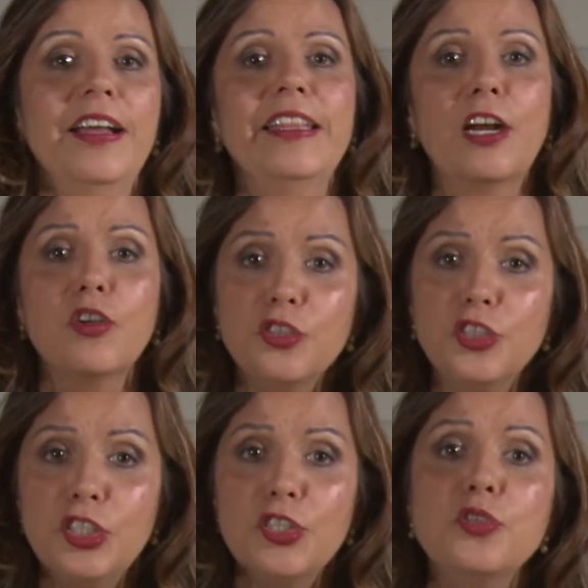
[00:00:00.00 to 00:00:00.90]
They are
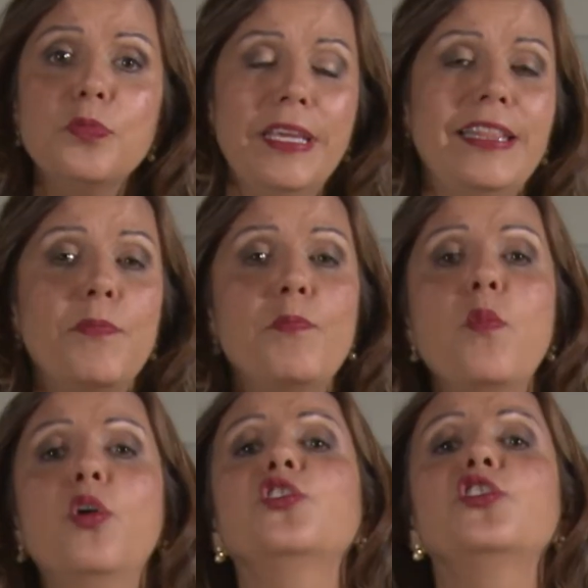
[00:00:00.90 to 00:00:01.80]
considered to be the
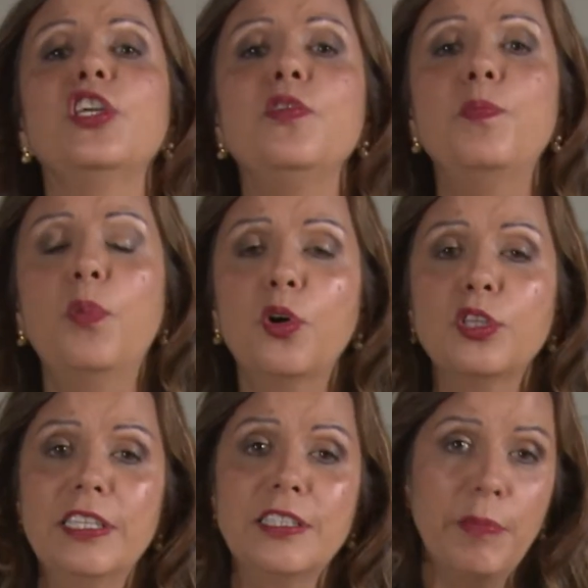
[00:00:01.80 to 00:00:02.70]
most
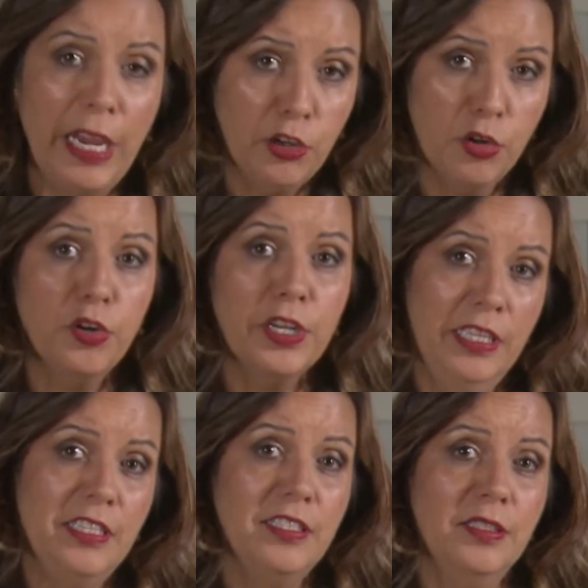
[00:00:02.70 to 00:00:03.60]
important
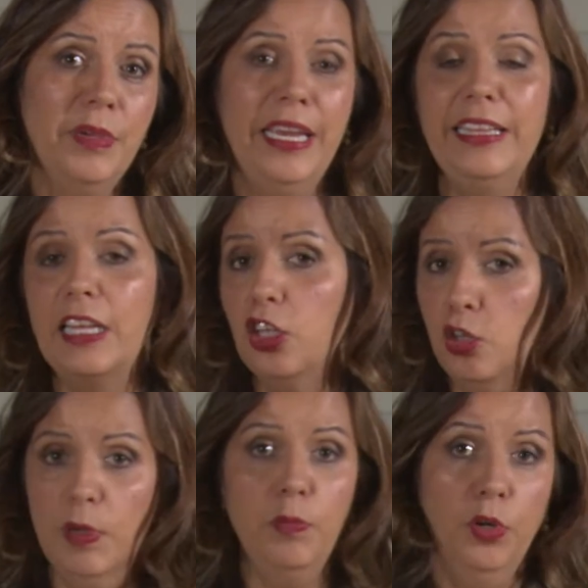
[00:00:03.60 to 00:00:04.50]
microorganism in the
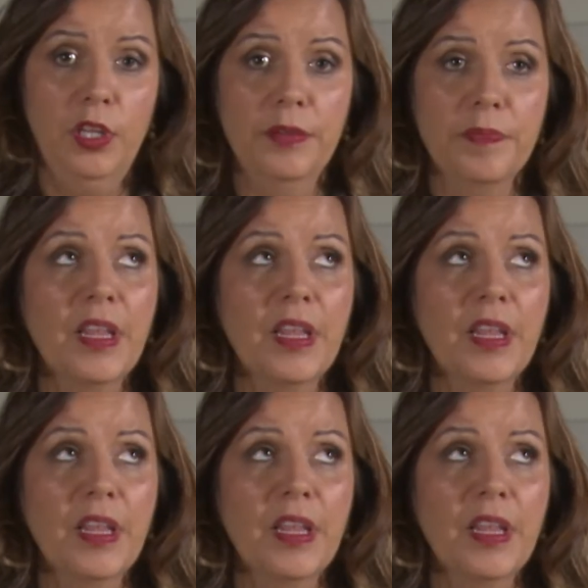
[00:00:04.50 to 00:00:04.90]
human body.